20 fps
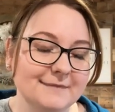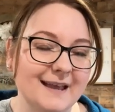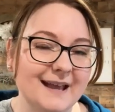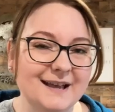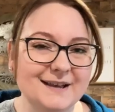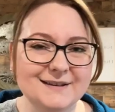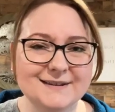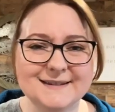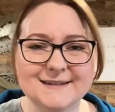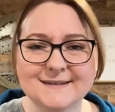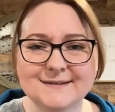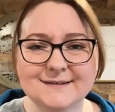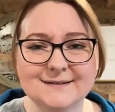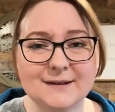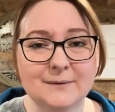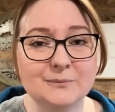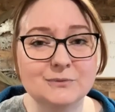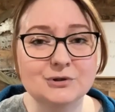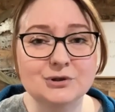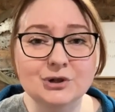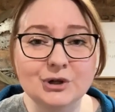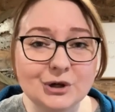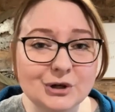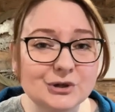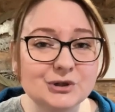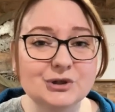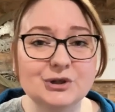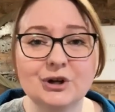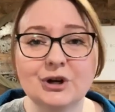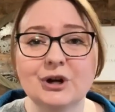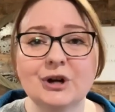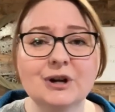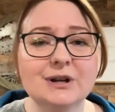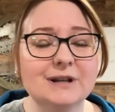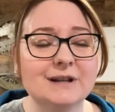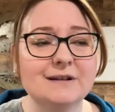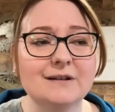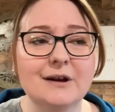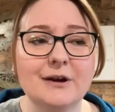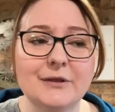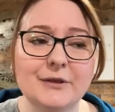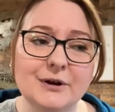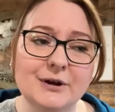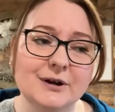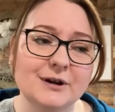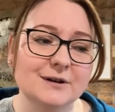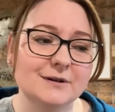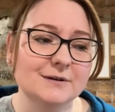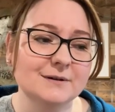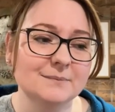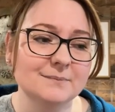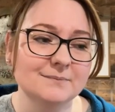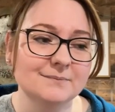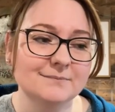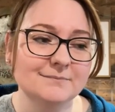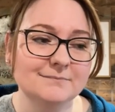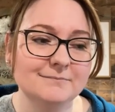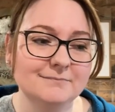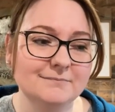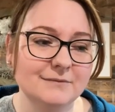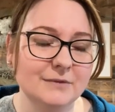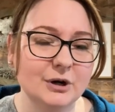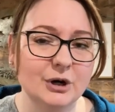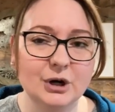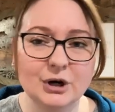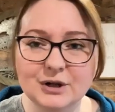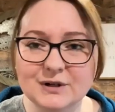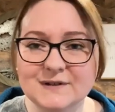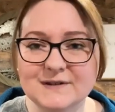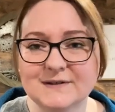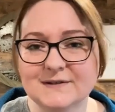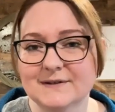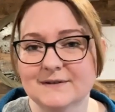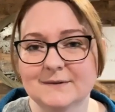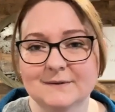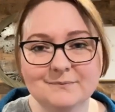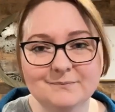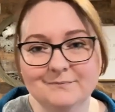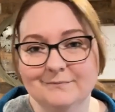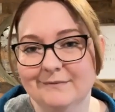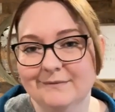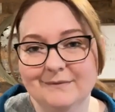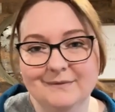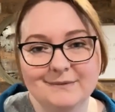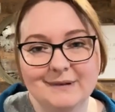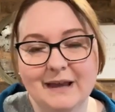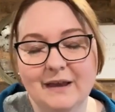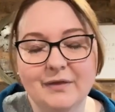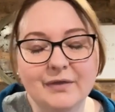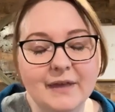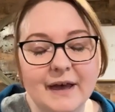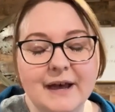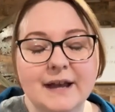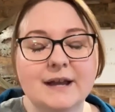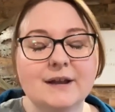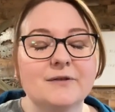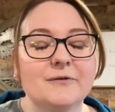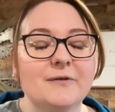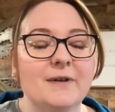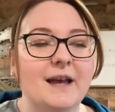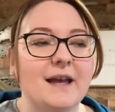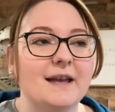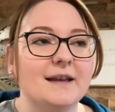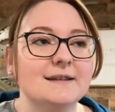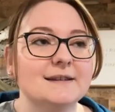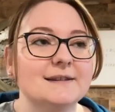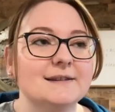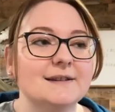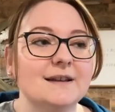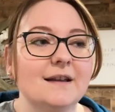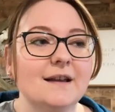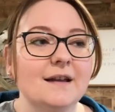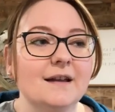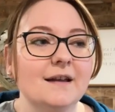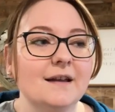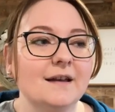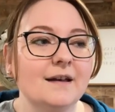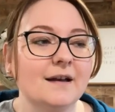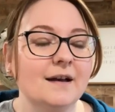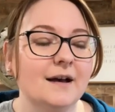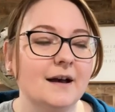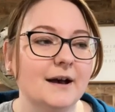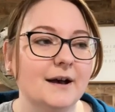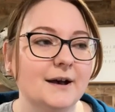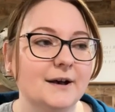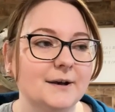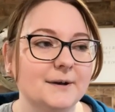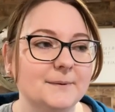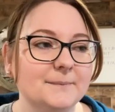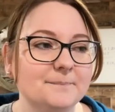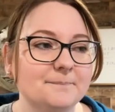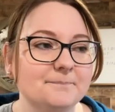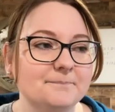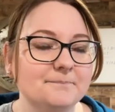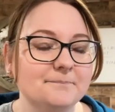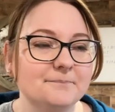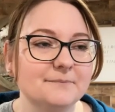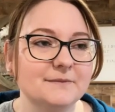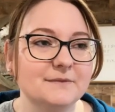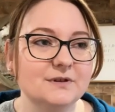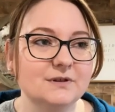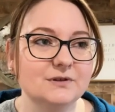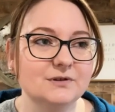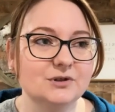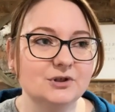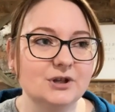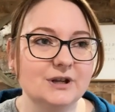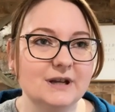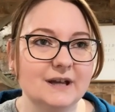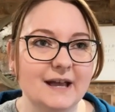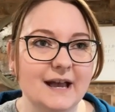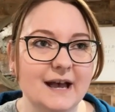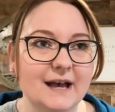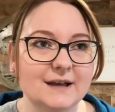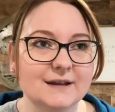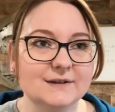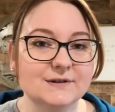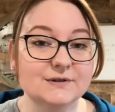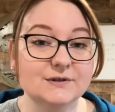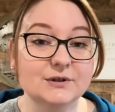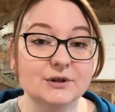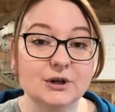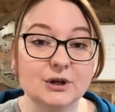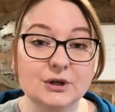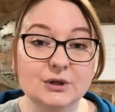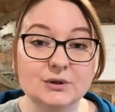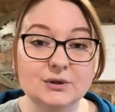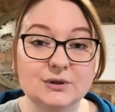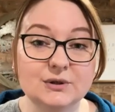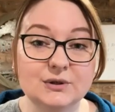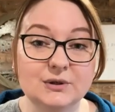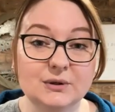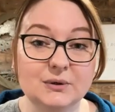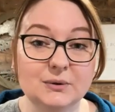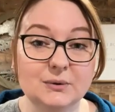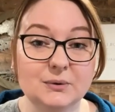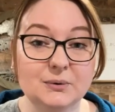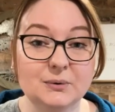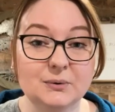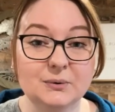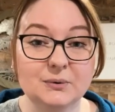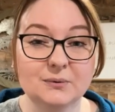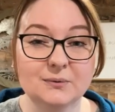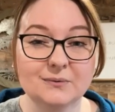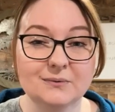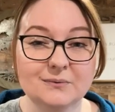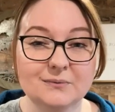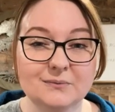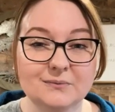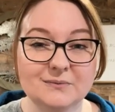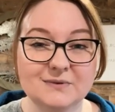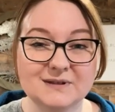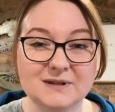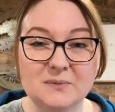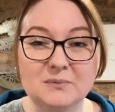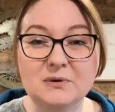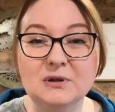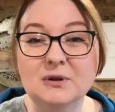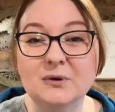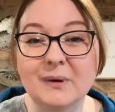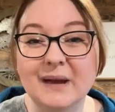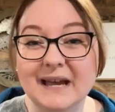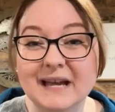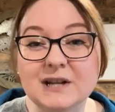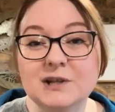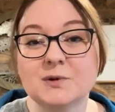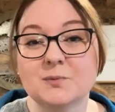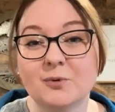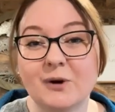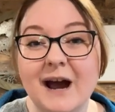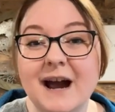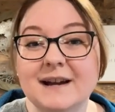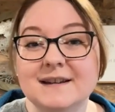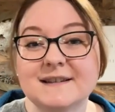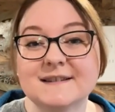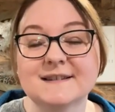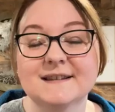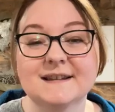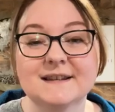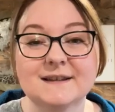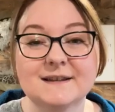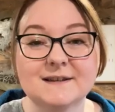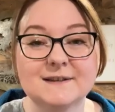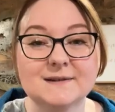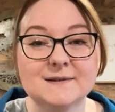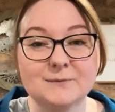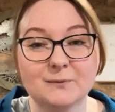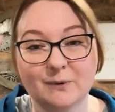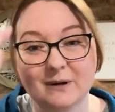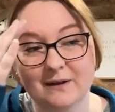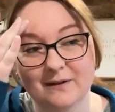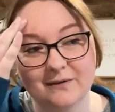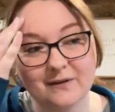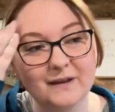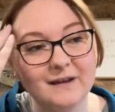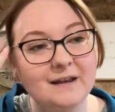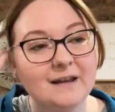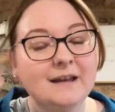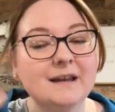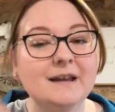has some church hurt and other hurts in life and um, she has turned to some new age practices with